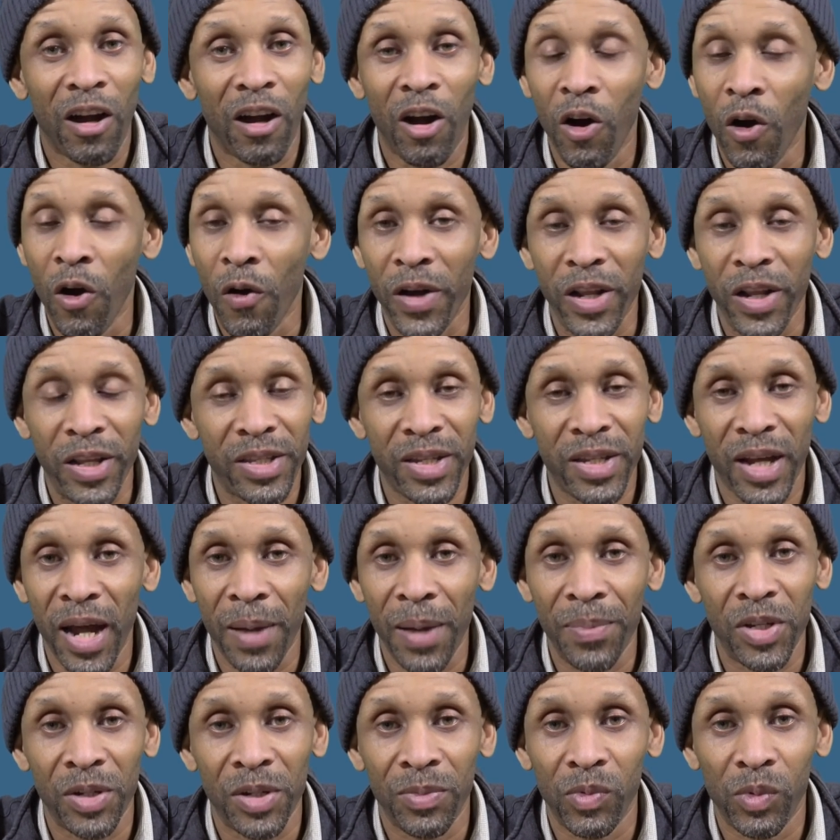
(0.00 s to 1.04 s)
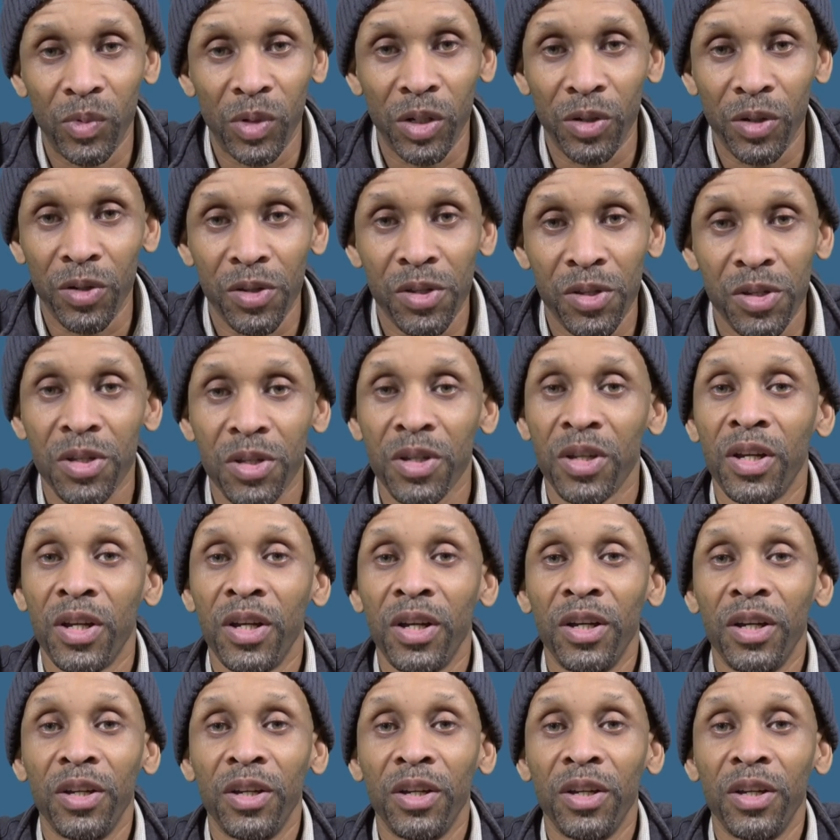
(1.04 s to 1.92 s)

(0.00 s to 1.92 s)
already typed up words.